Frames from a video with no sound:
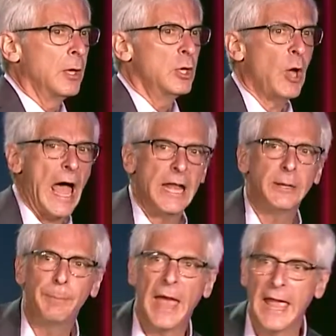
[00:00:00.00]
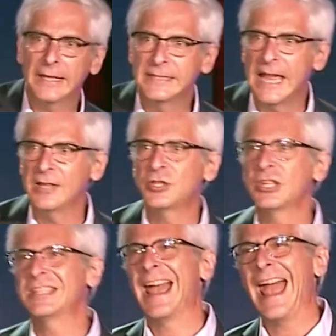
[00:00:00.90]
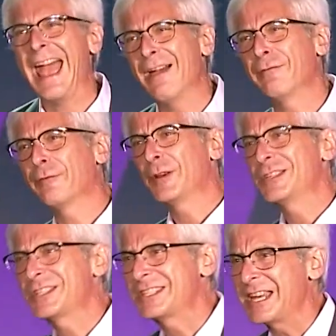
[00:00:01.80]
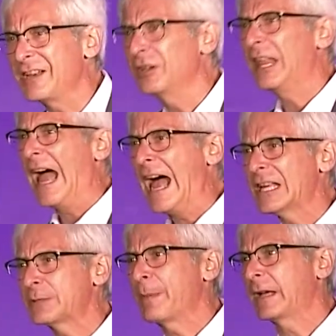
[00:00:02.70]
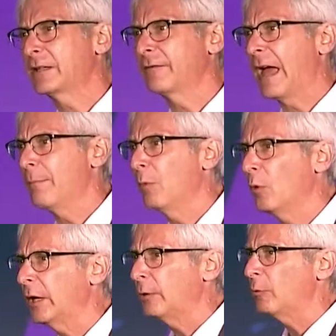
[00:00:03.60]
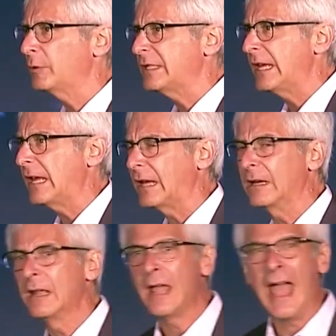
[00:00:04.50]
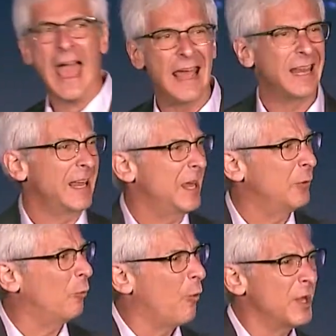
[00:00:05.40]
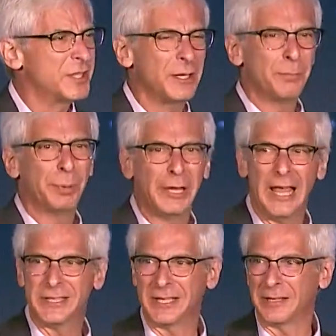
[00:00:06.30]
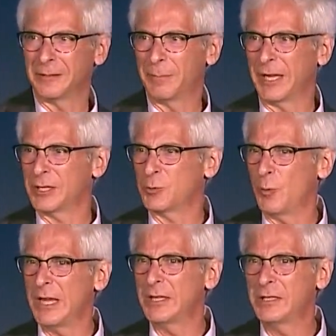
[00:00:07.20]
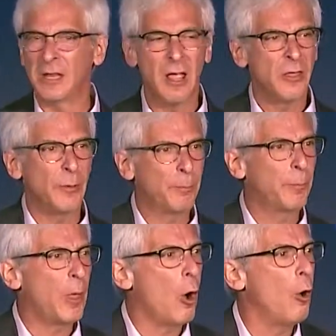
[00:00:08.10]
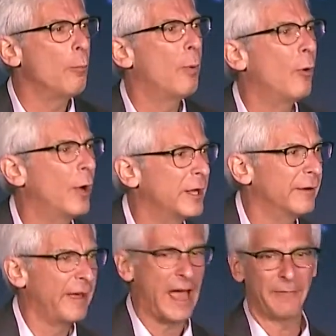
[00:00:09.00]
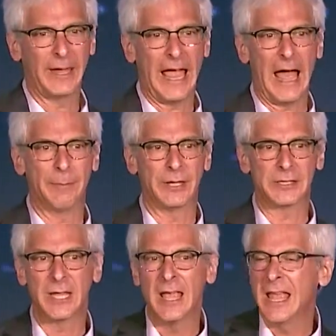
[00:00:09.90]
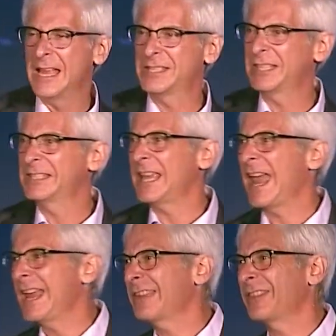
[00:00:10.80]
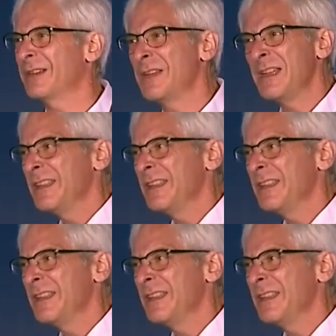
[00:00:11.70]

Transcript: You had to pay attention to every single aspect of that morning routine, and it wasn't pleasant, because the whole point of having habits is to take the